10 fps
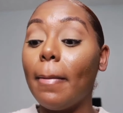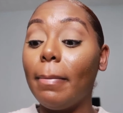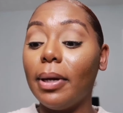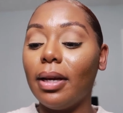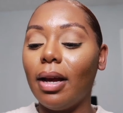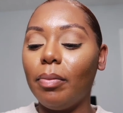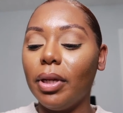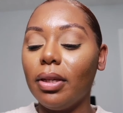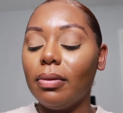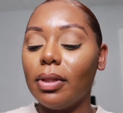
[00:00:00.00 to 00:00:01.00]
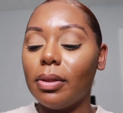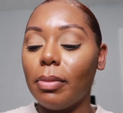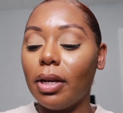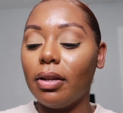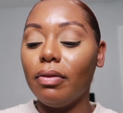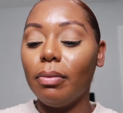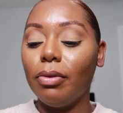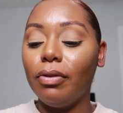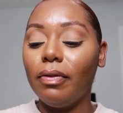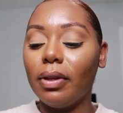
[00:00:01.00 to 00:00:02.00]
But I picked up this makeup
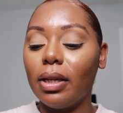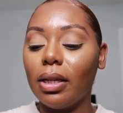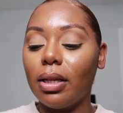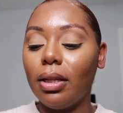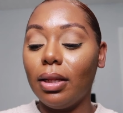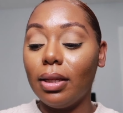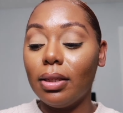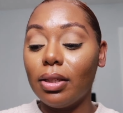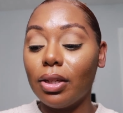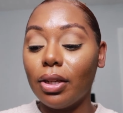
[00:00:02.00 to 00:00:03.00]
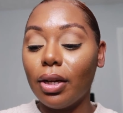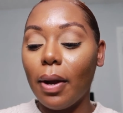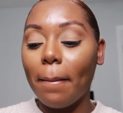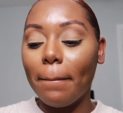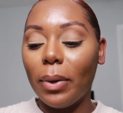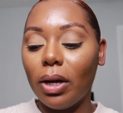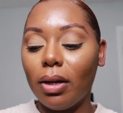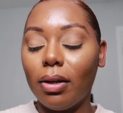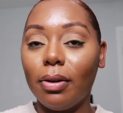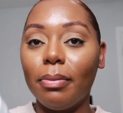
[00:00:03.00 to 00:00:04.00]
removing cleanser
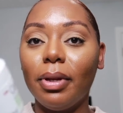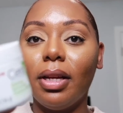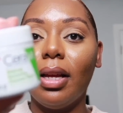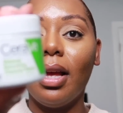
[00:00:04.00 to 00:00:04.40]
balm